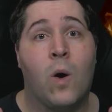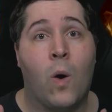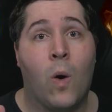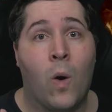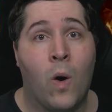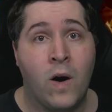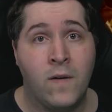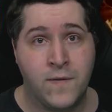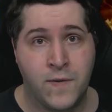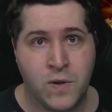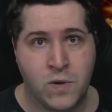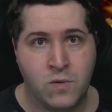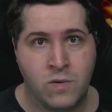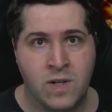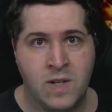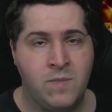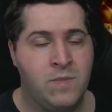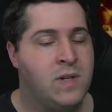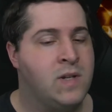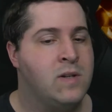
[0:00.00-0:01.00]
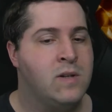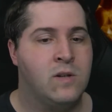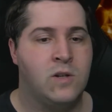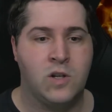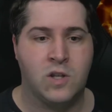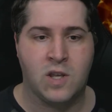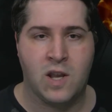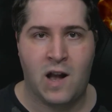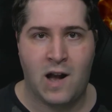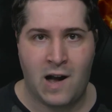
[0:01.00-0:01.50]
off stream,
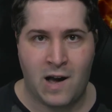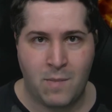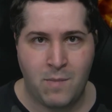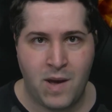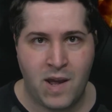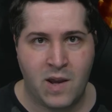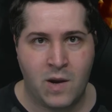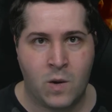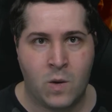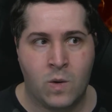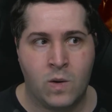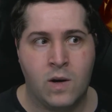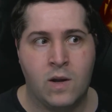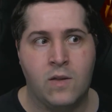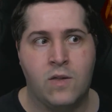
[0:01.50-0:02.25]
just on my own.